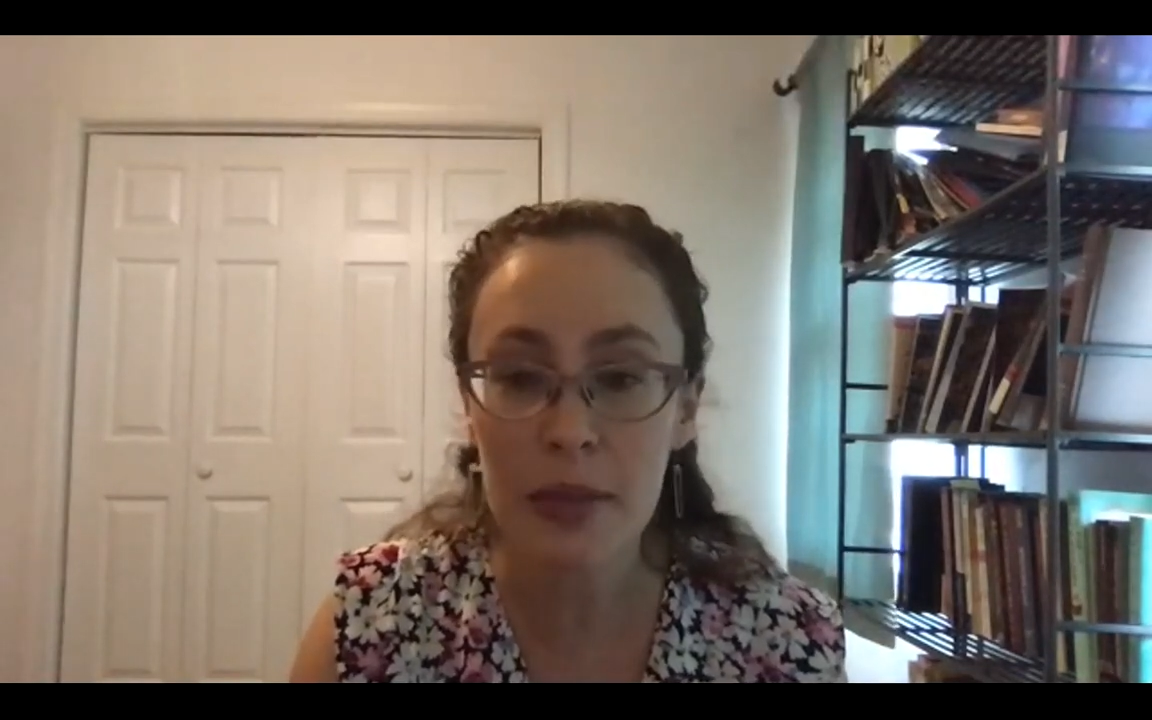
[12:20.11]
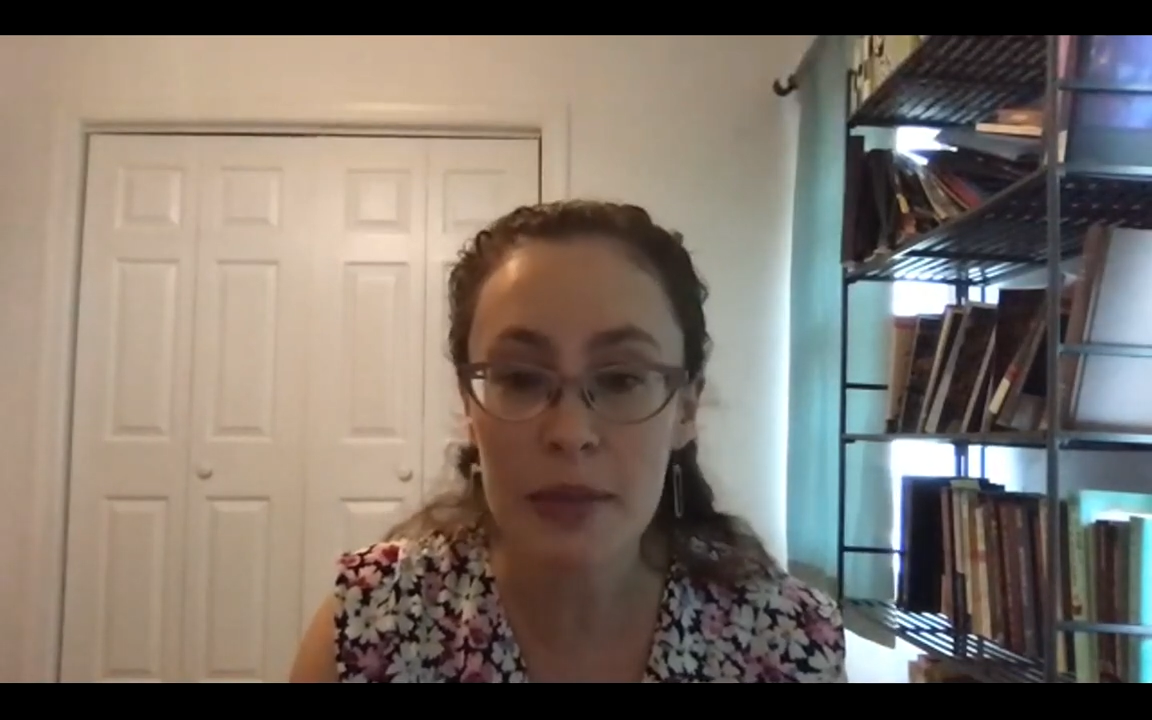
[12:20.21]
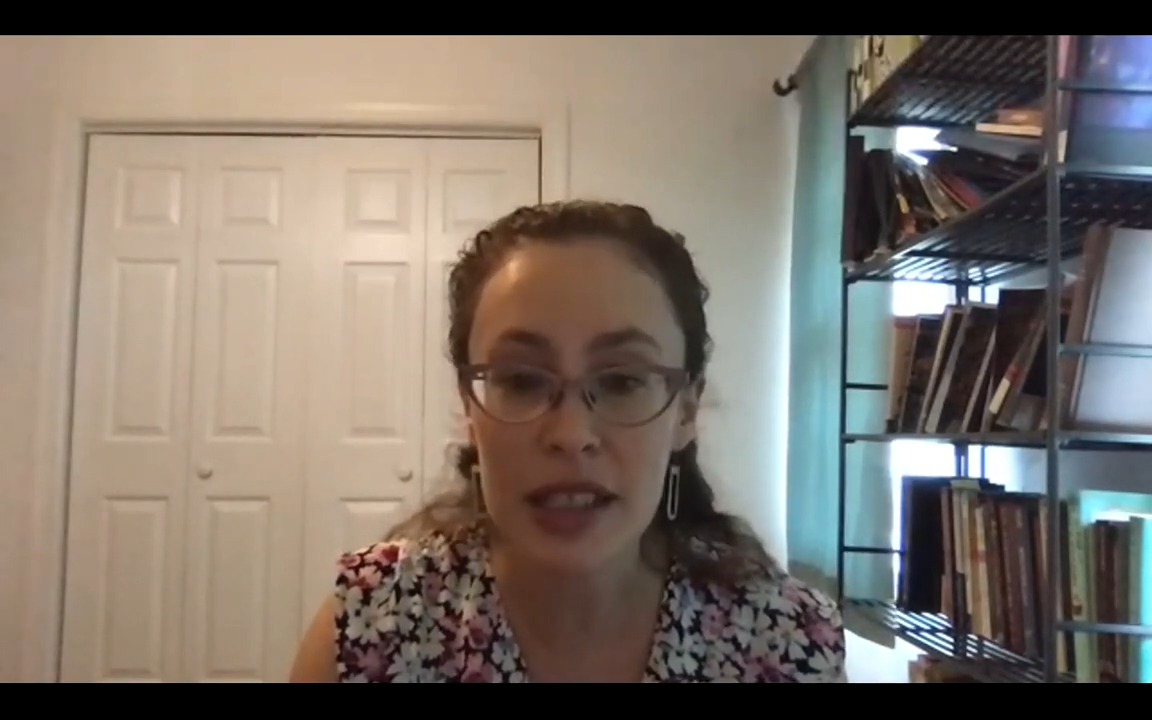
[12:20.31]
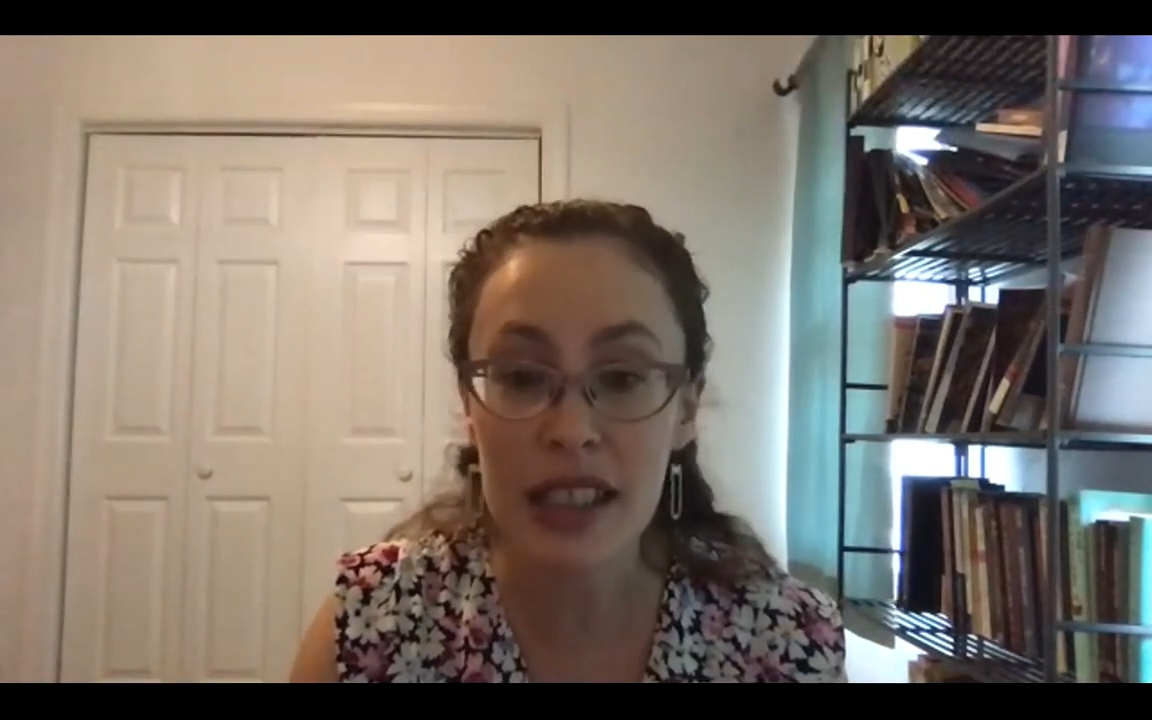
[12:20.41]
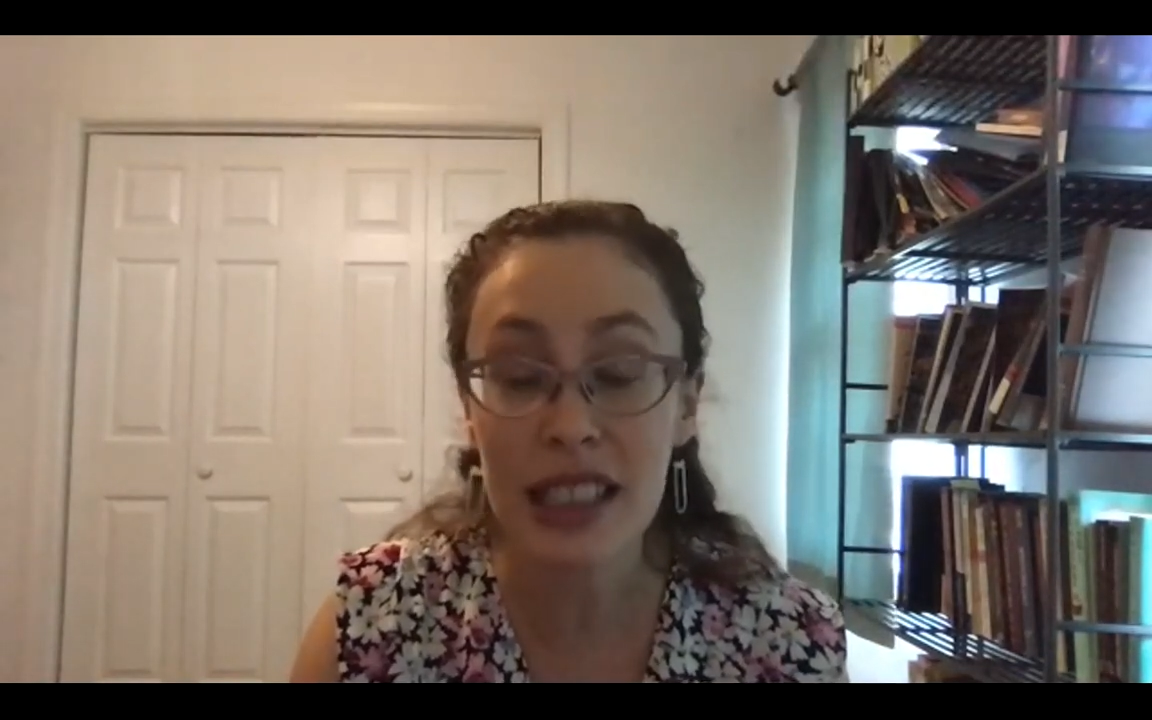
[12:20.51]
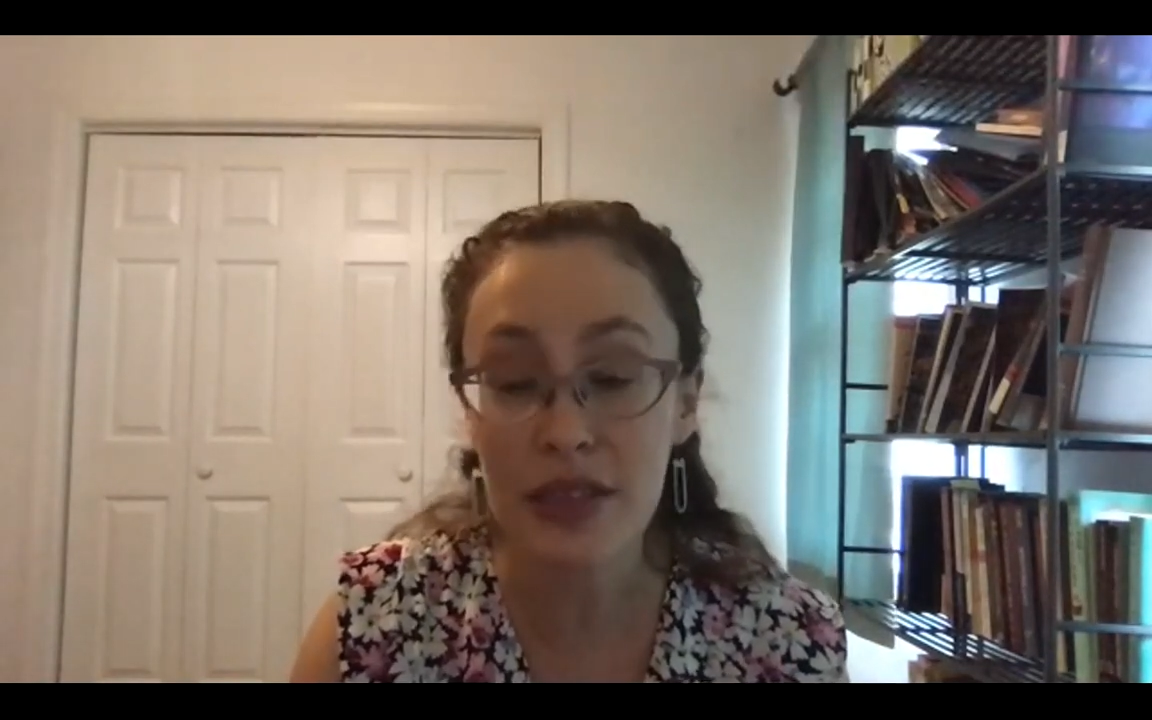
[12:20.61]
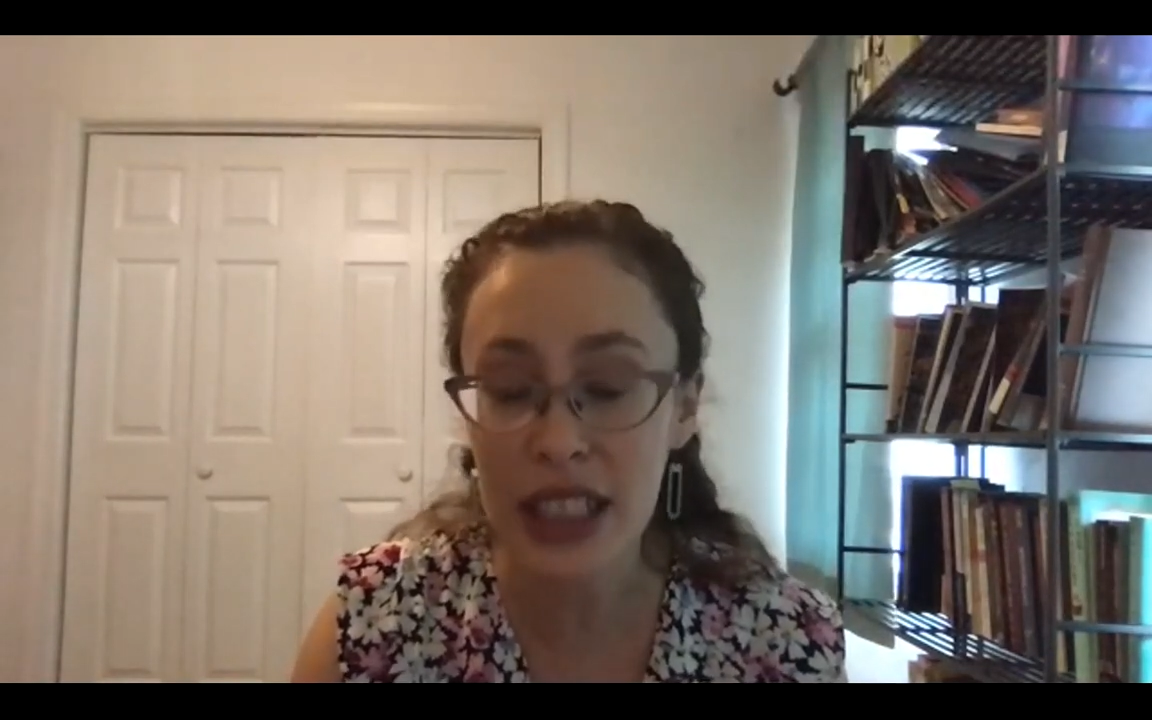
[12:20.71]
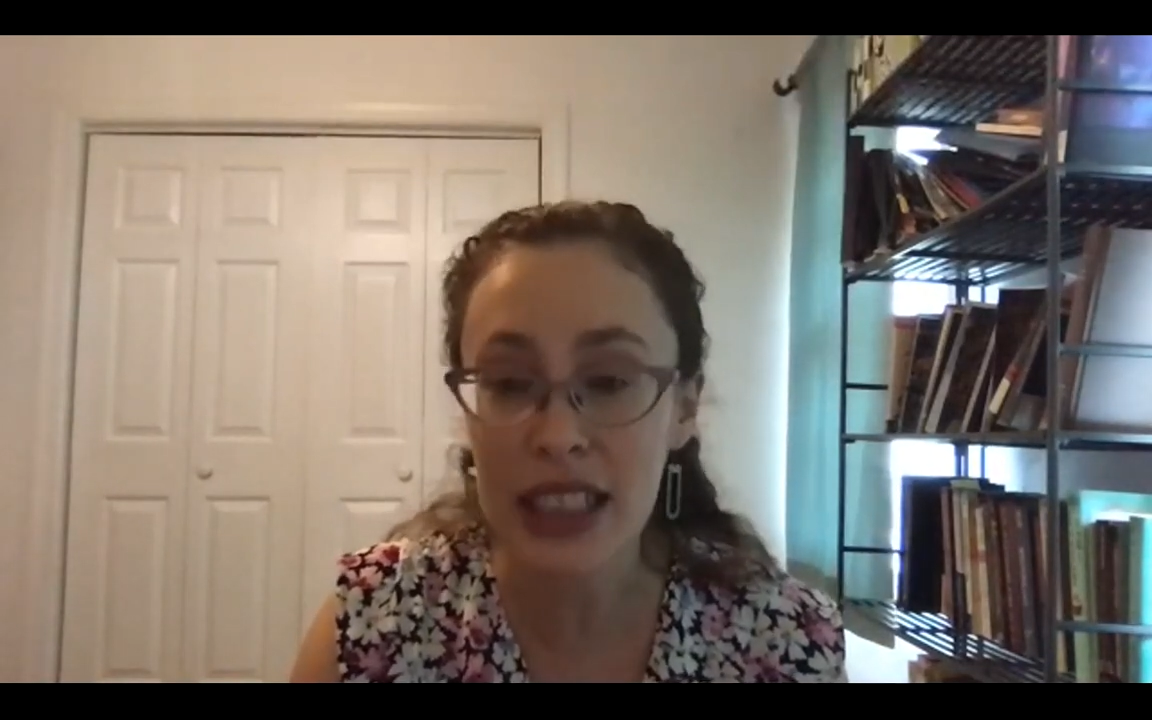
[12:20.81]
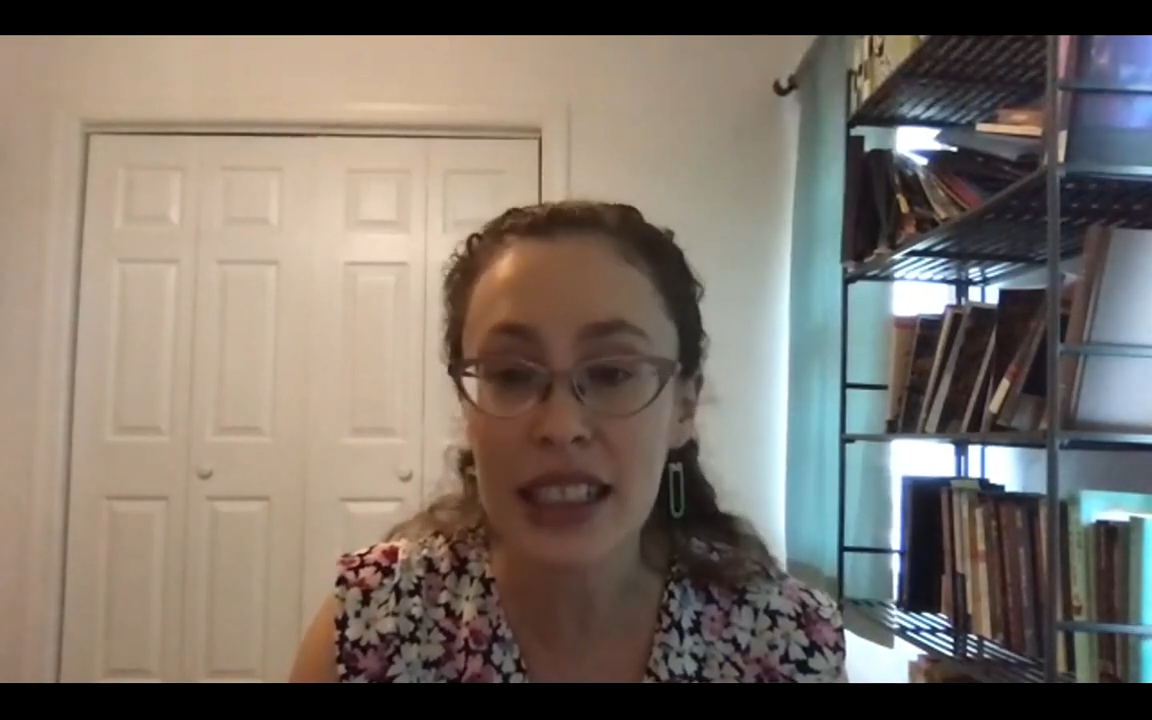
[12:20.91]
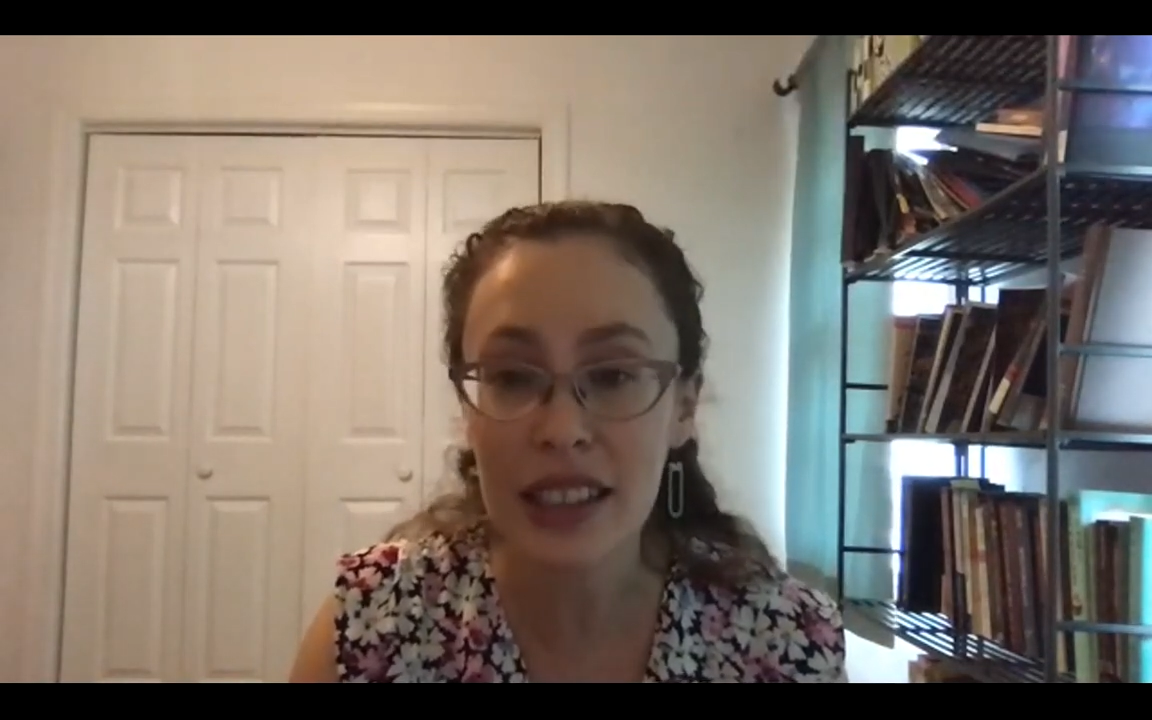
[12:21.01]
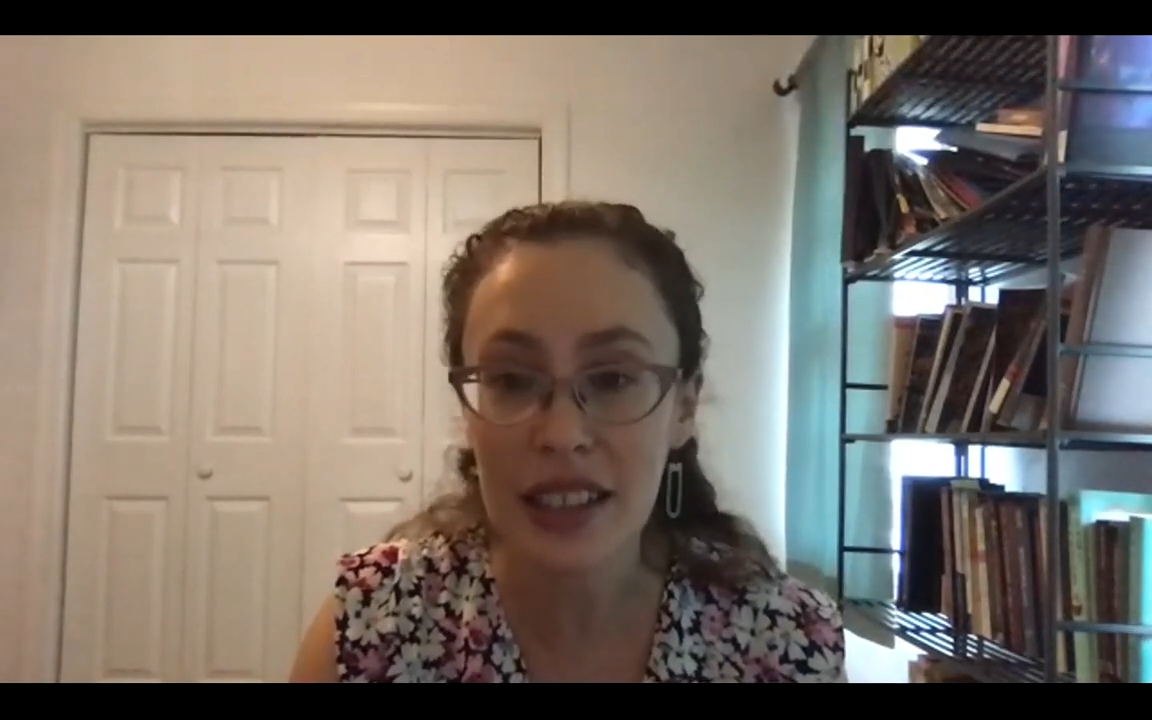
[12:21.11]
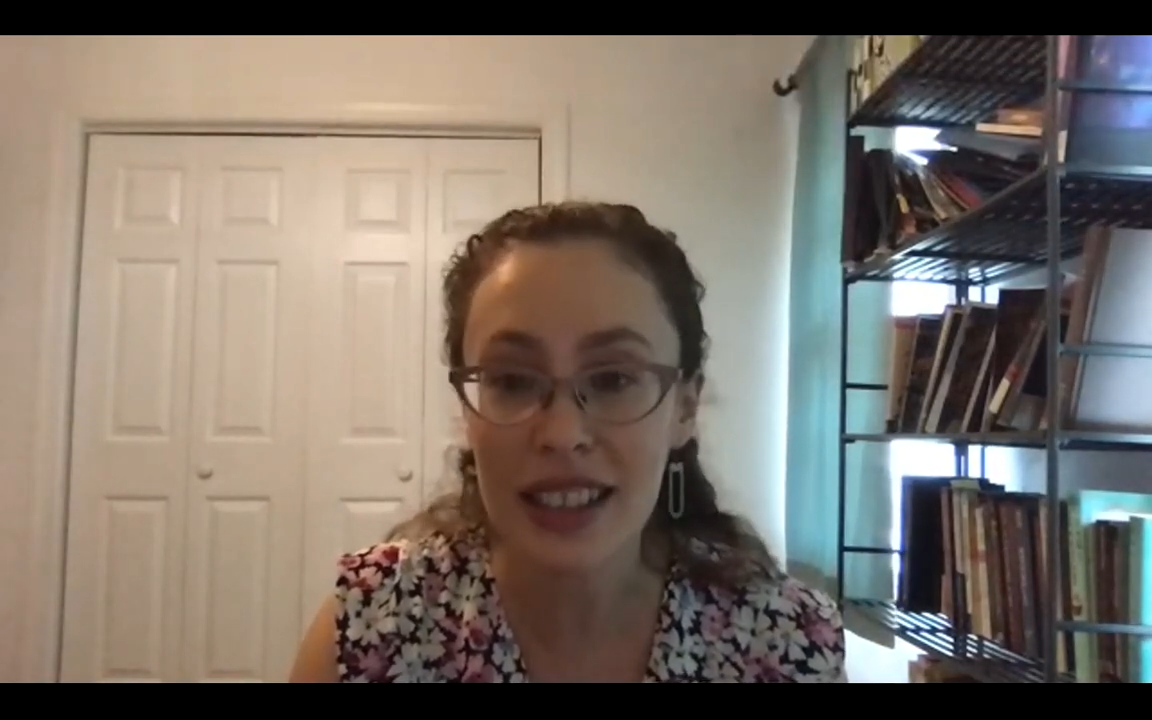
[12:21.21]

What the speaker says: significantly